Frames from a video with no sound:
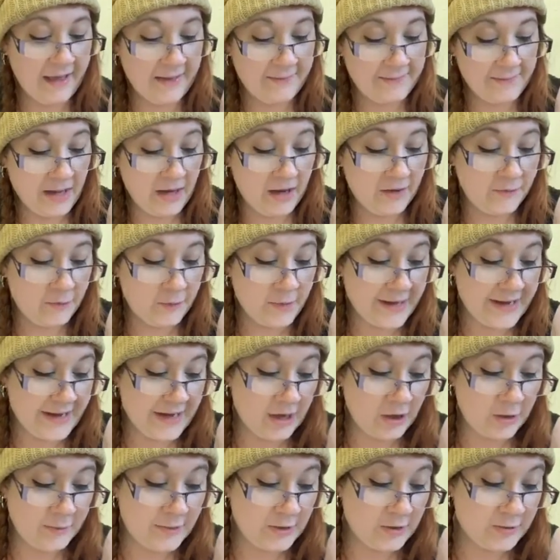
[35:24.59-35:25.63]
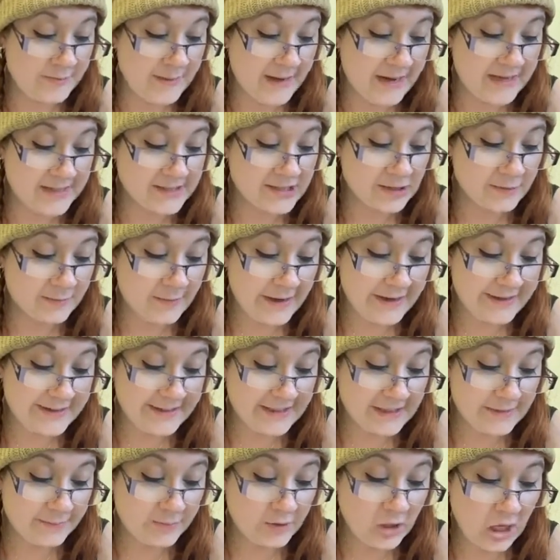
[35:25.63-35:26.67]
Malfoy elbowed past Hermione
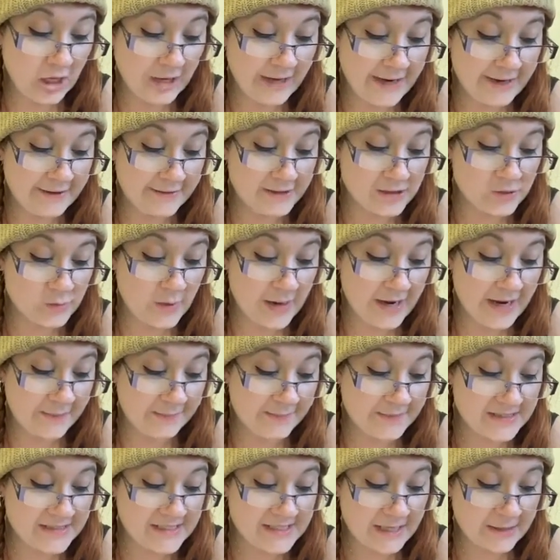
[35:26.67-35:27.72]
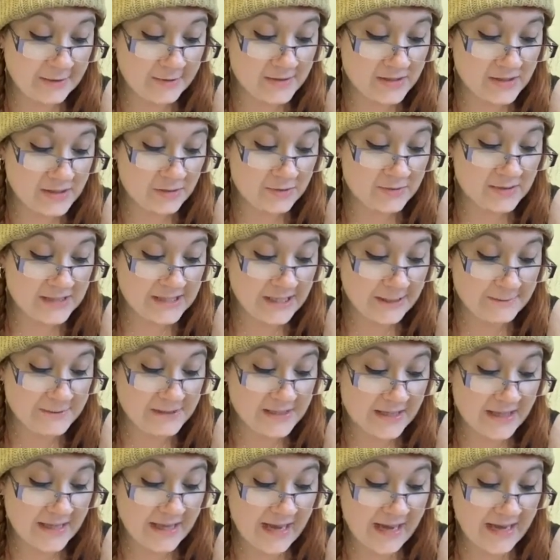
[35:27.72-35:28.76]
to block Harry's way up the stone steps
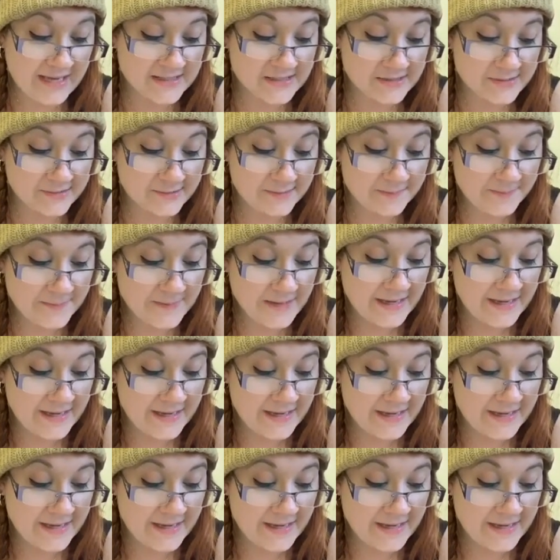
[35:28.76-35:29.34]
to the castle,